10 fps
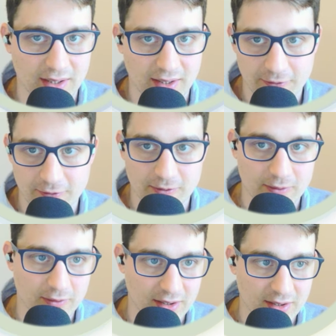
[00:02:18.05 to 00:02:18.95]
if
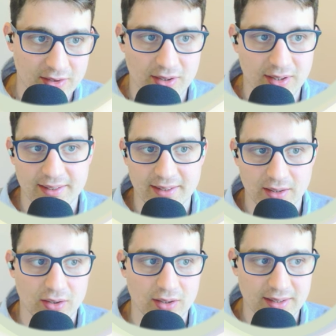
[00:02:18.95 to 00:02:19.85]
we're not already
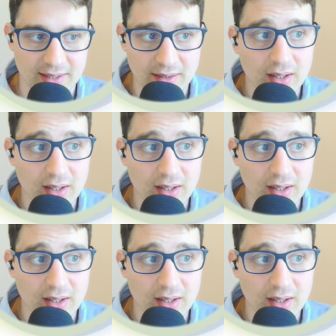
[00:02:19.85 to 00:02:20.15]
logged in,